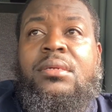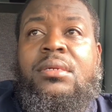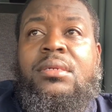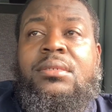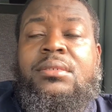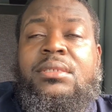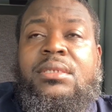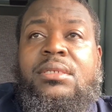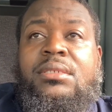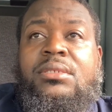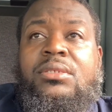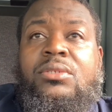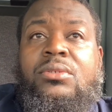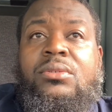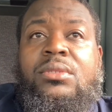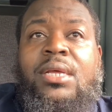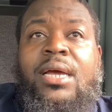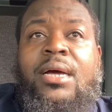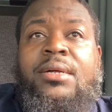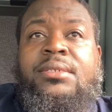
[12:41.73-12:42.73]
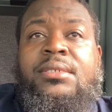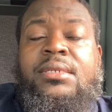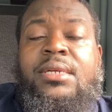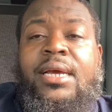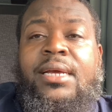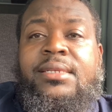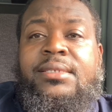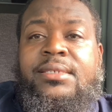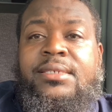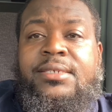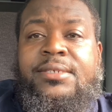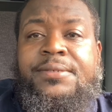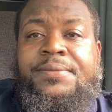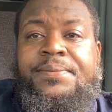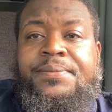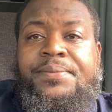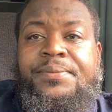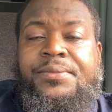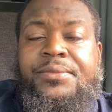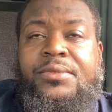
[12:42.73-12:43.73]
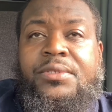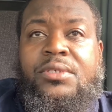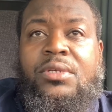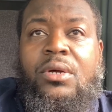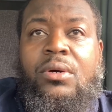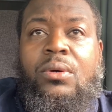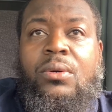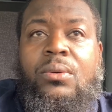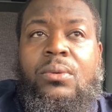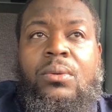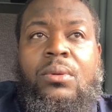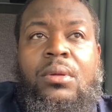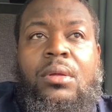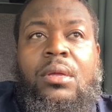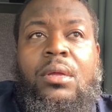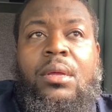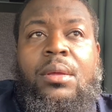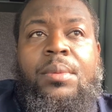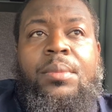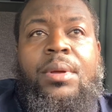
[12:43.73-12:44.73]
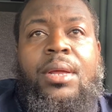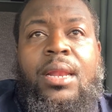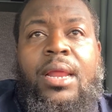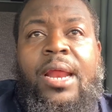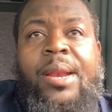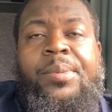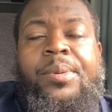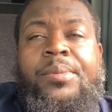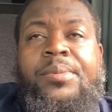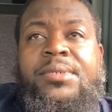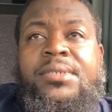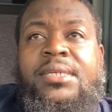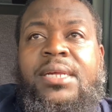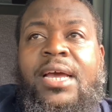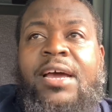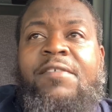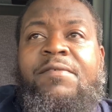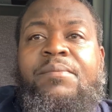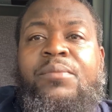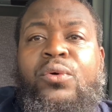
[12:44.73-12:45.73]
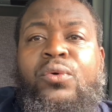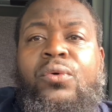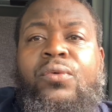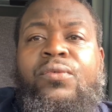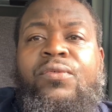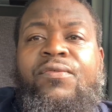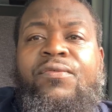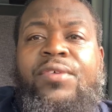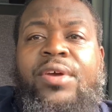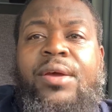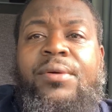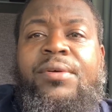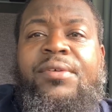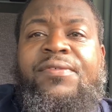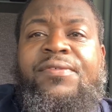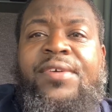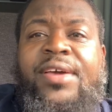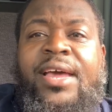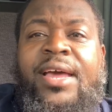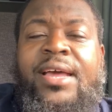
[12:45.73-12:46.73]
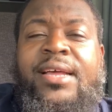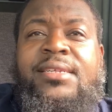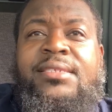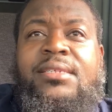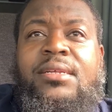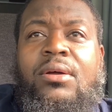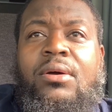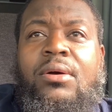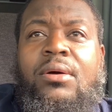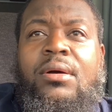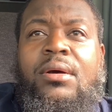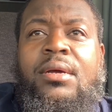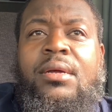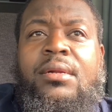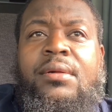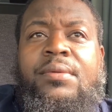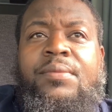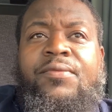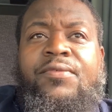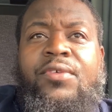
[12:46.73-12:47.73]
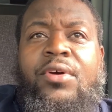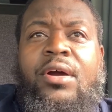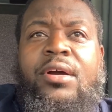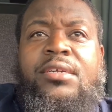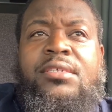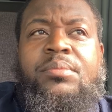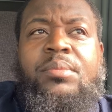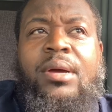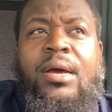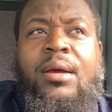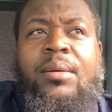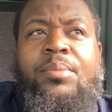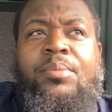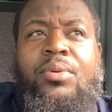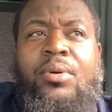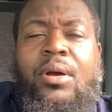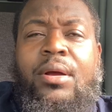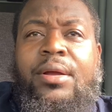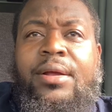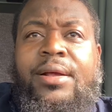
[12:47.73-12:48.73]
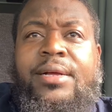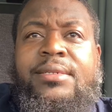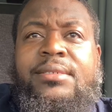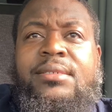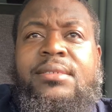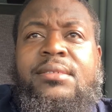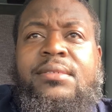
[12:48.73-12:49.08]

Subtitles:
since 2019. So a lot of people say I've moved very fast on far as my progress.